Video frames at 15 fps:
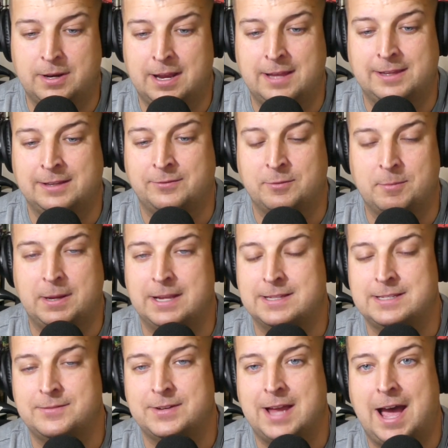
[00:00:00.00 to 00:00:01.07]
And I think for me,
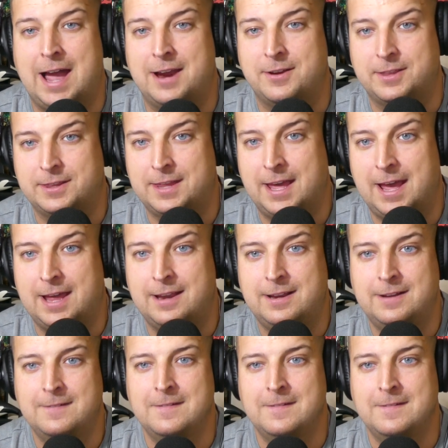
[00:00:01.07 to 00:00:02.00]
it's even higher than that.